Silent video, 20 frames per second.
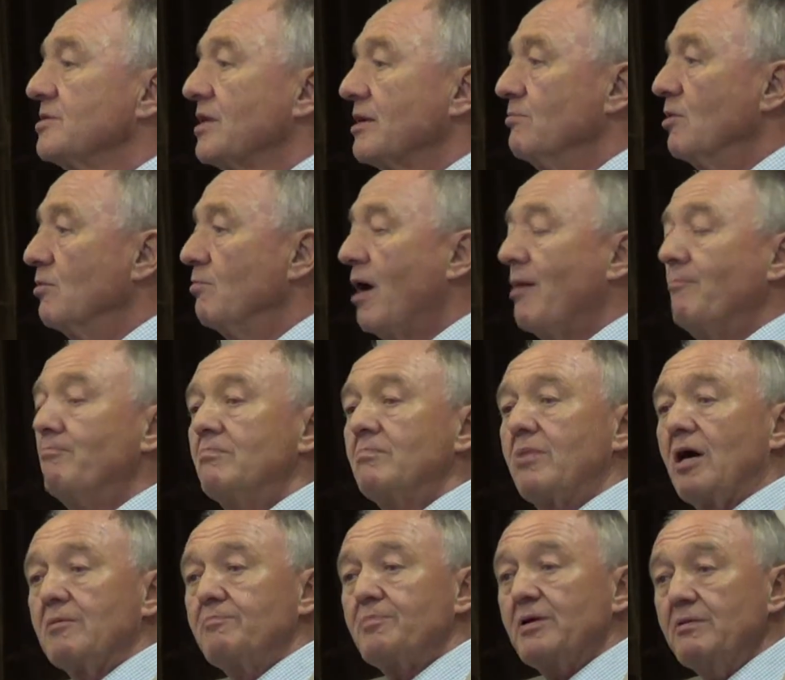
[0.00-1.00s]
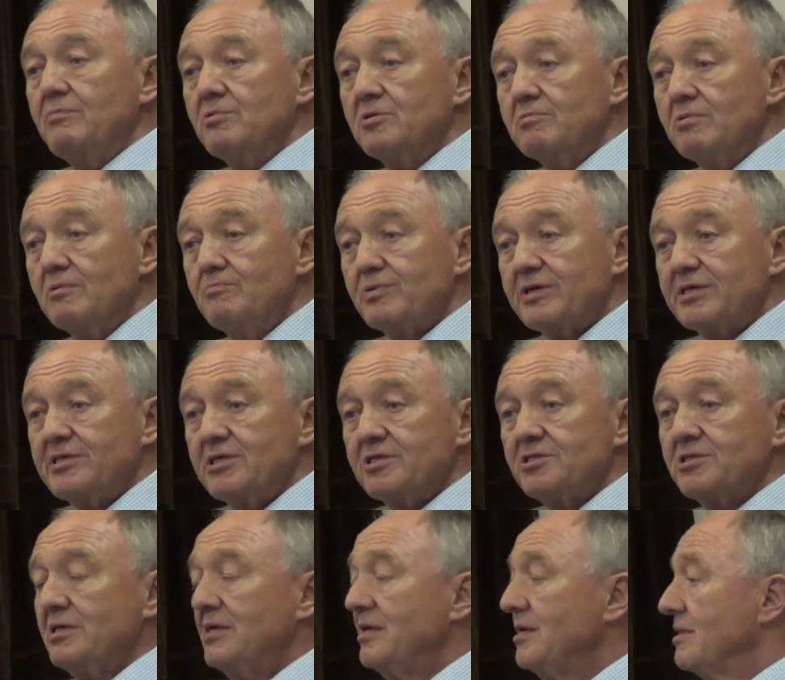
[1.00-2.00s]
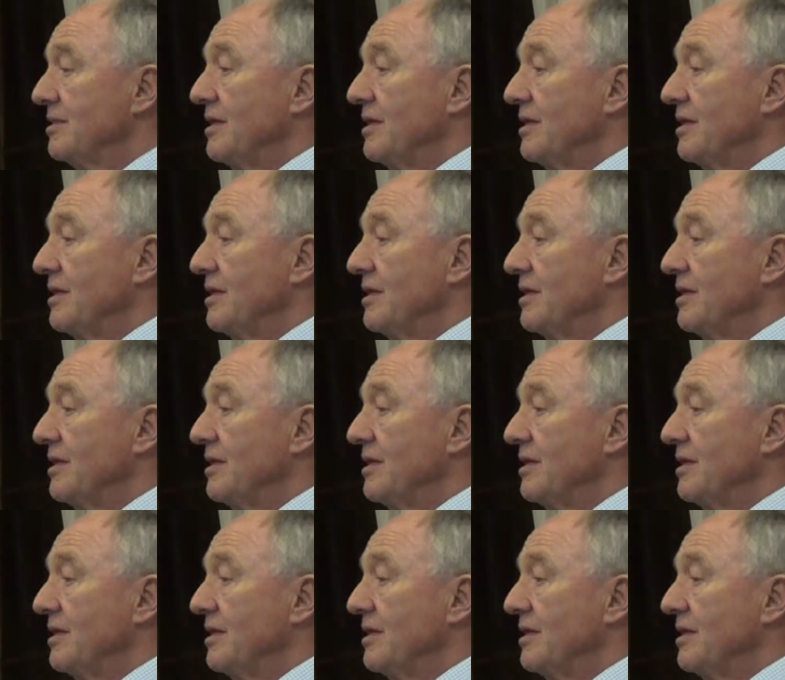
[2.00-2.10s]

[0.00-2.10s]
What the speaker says: they were run by people who were British,